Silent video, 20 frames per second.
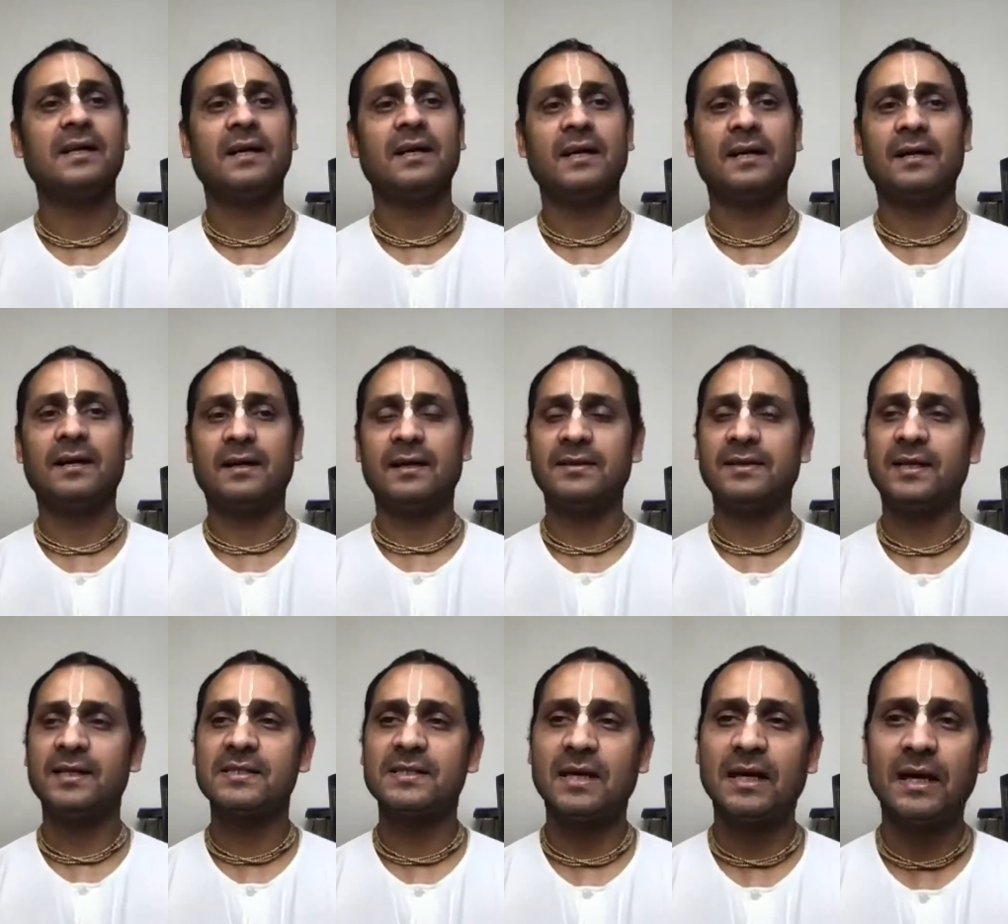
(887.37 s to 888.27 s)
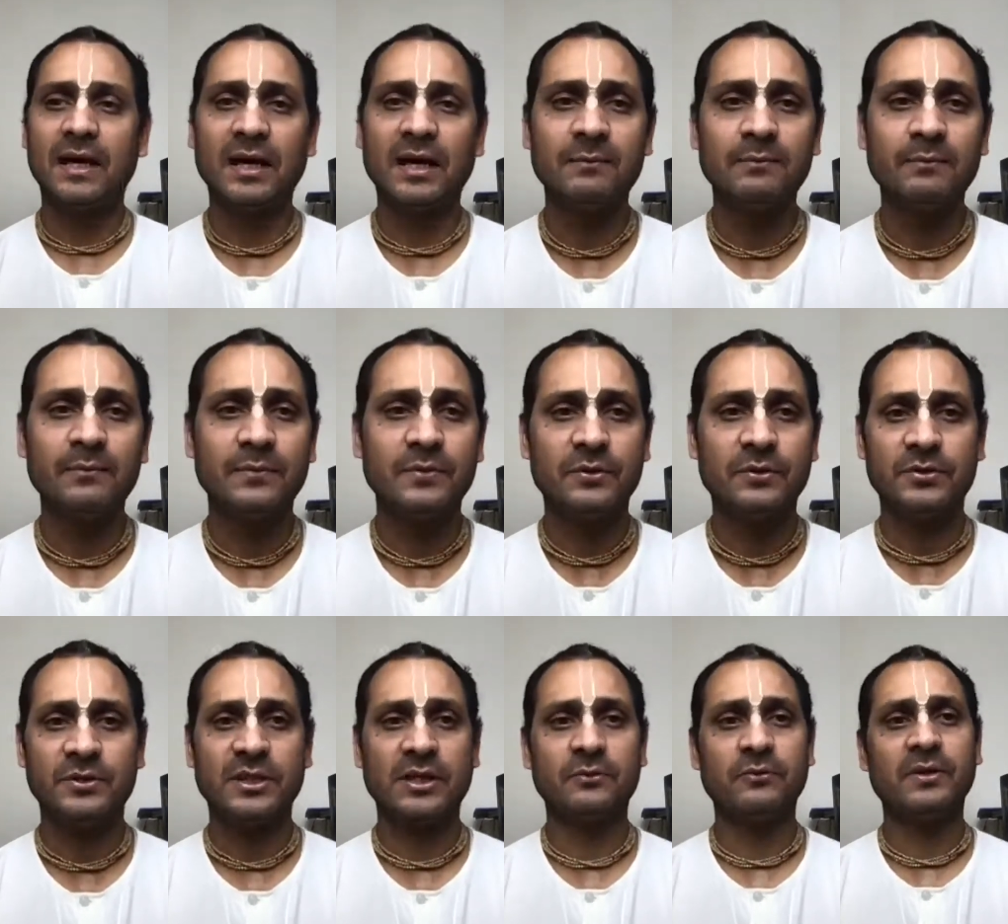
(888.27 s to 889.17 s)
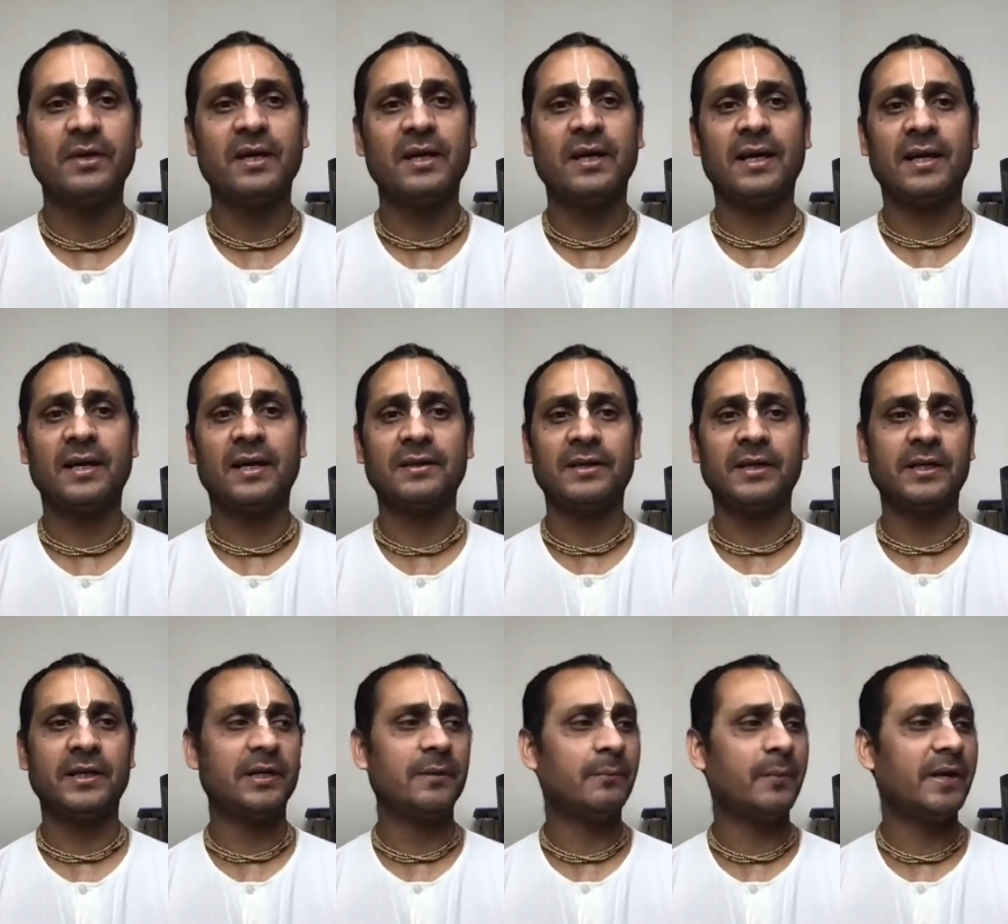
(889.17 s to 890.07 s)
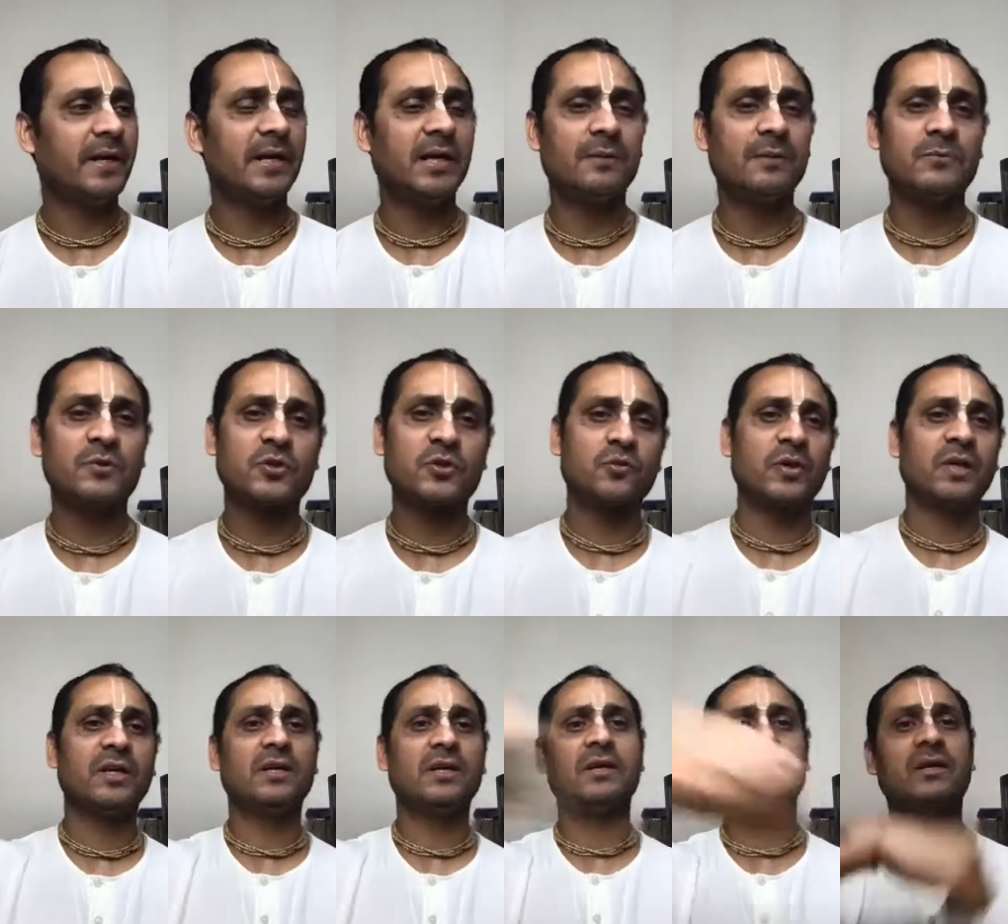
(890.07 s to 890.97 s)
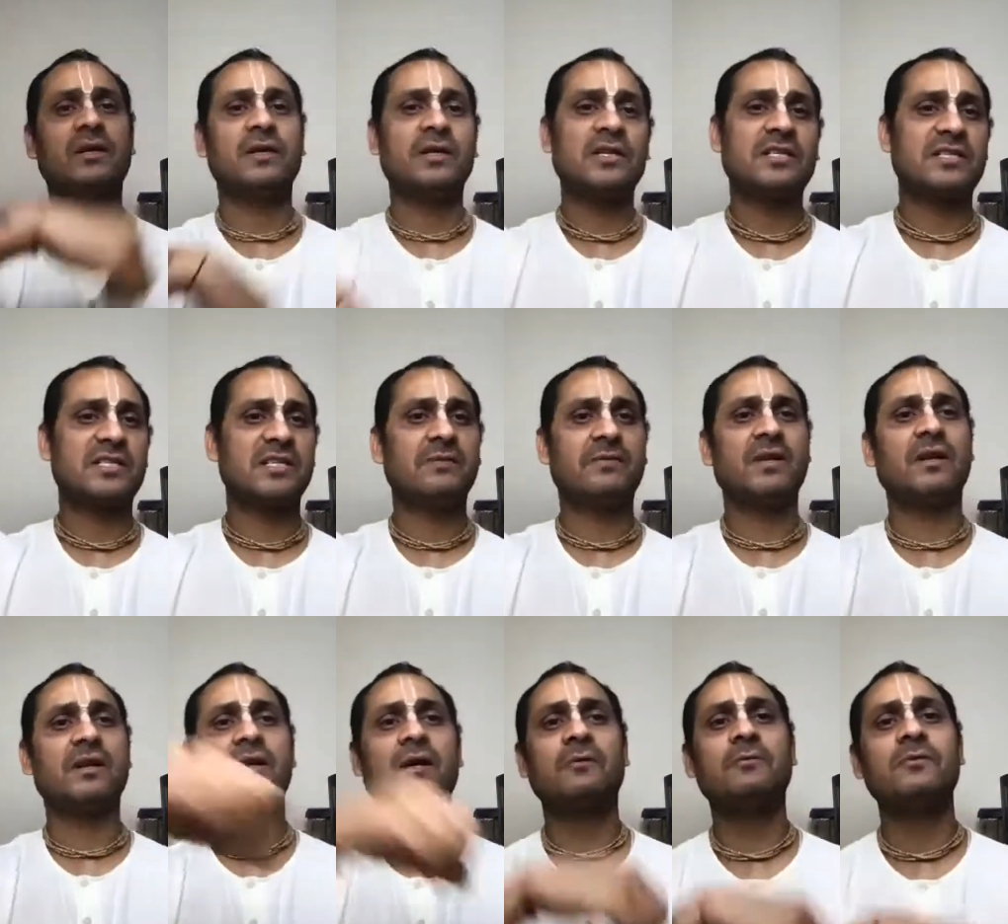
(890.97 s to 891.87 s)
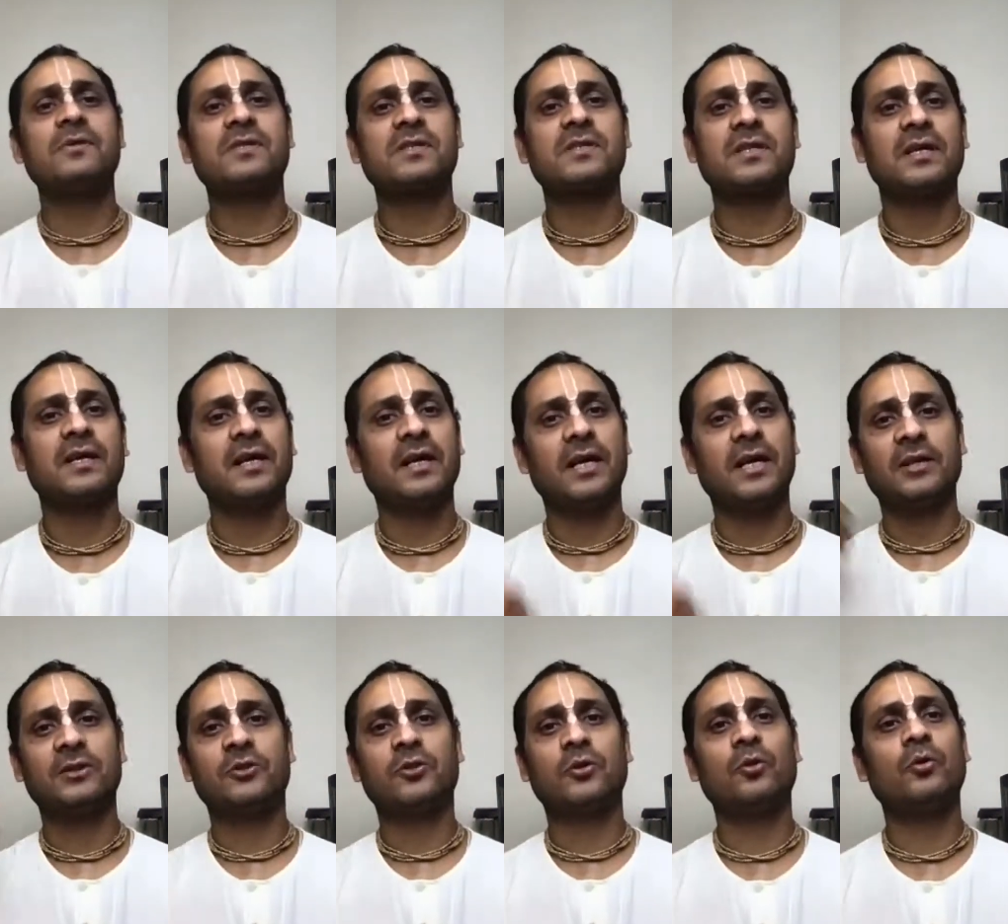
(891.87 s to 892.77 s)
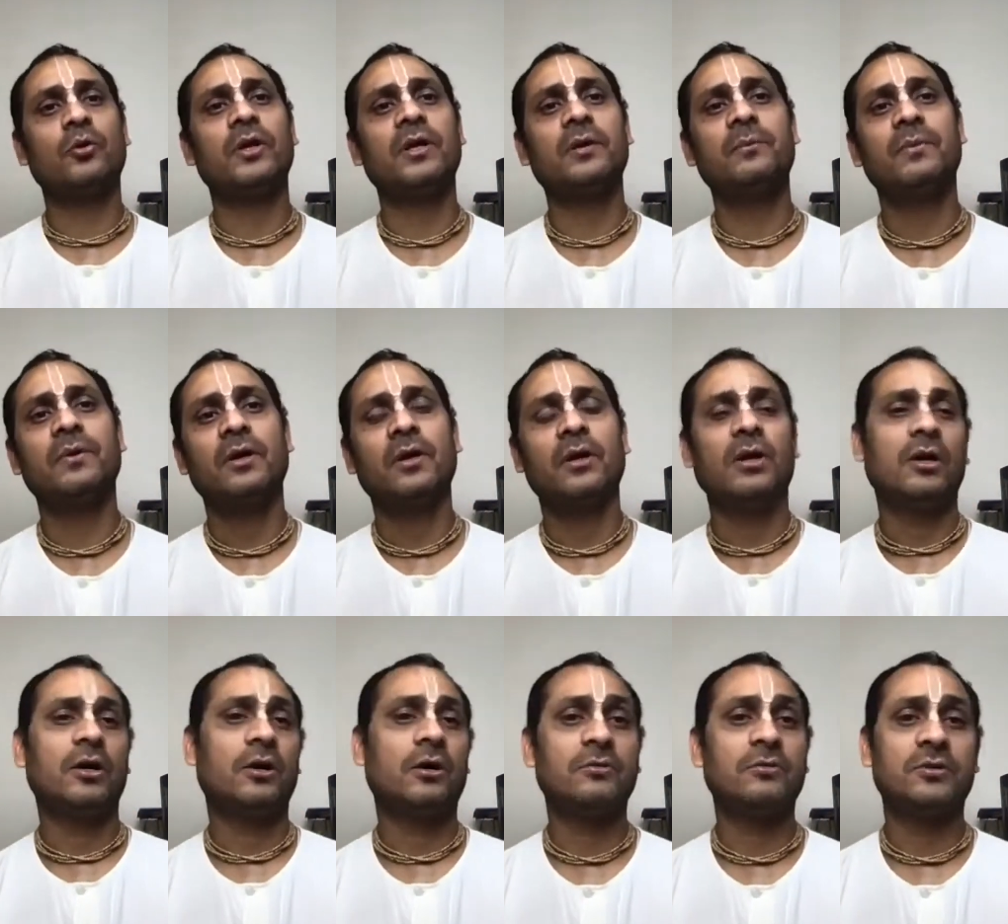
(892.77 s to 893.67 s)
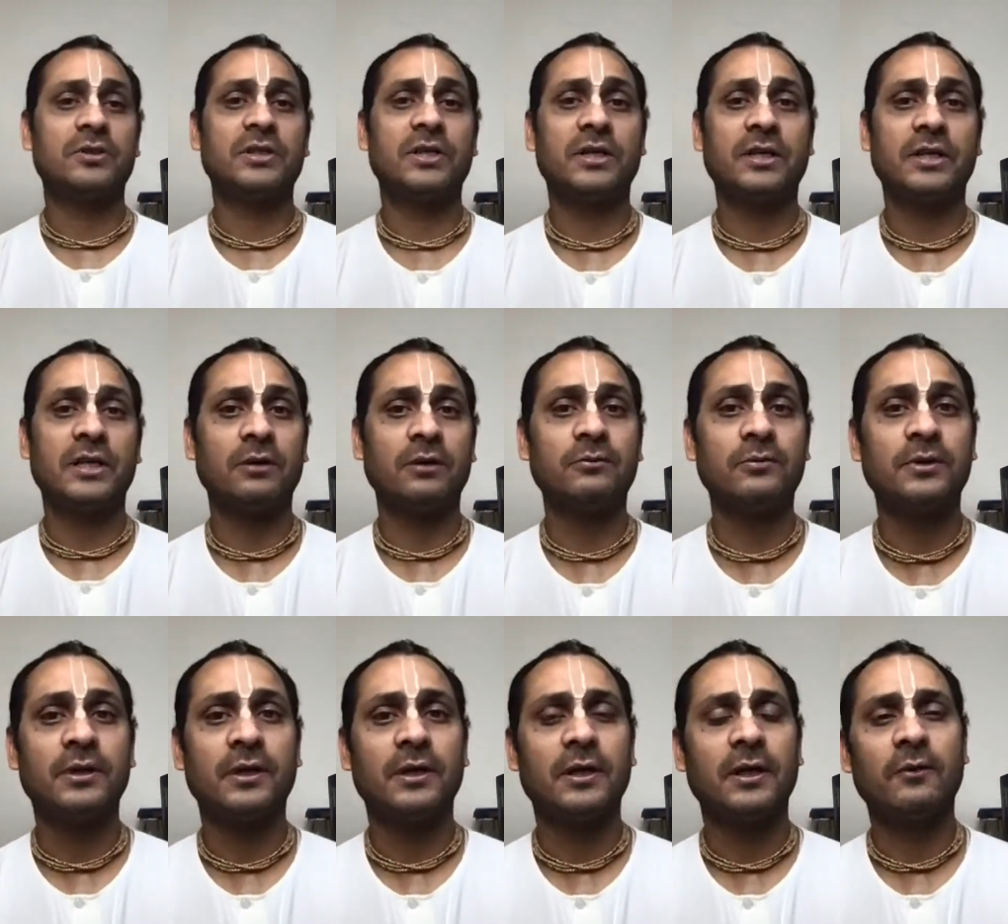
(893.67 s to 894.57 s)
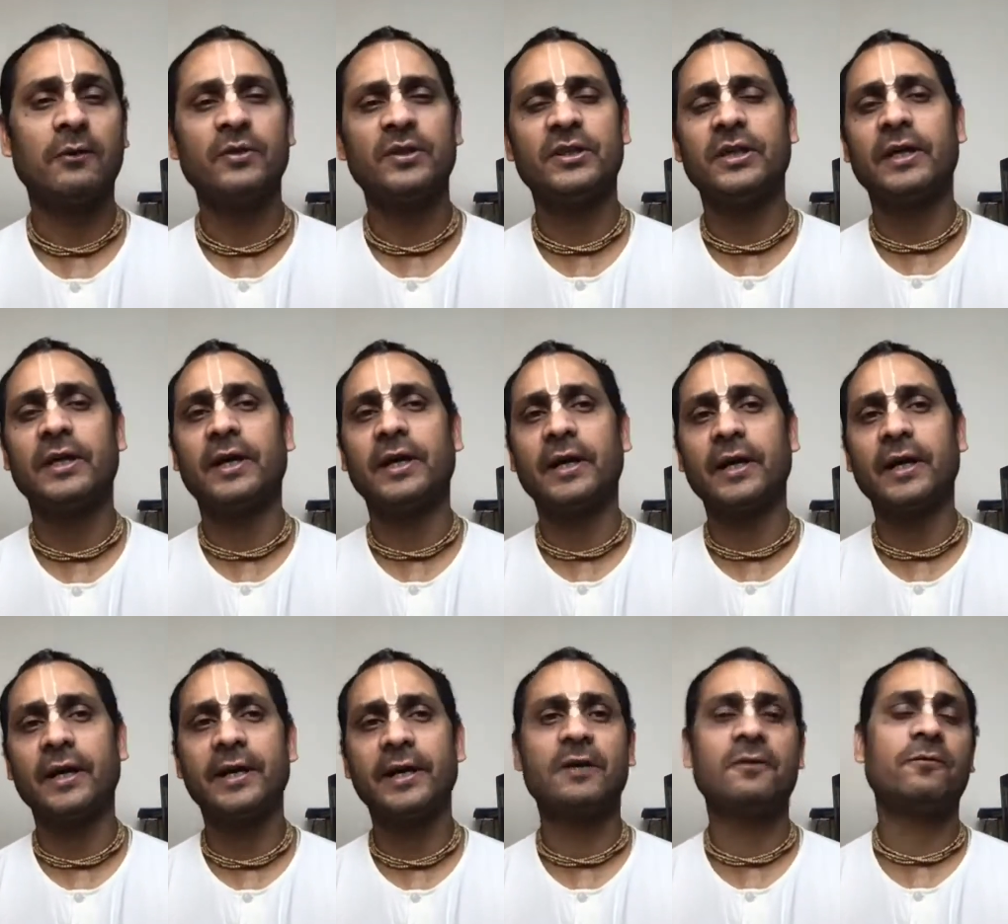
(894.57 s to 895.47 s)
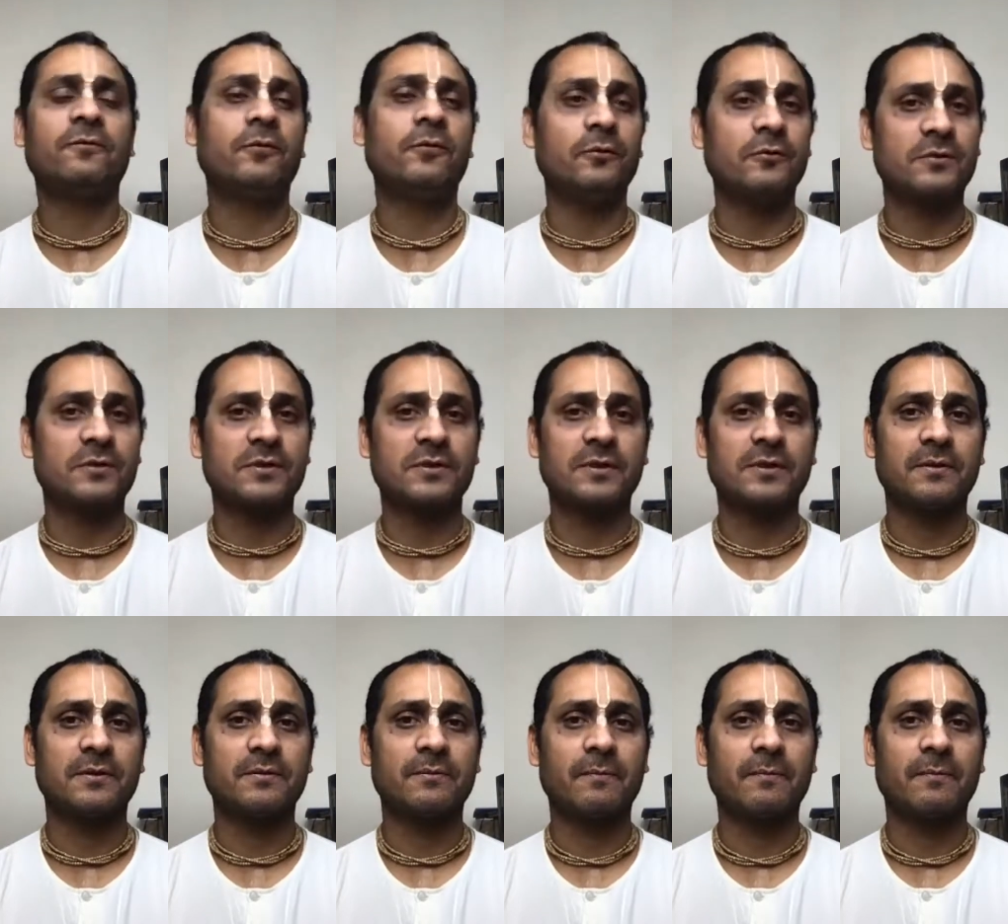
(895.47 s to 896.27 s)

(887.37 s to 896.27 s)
under his arm to Chanura, and then he made him swing several rounds and throw him onto the ground with great force,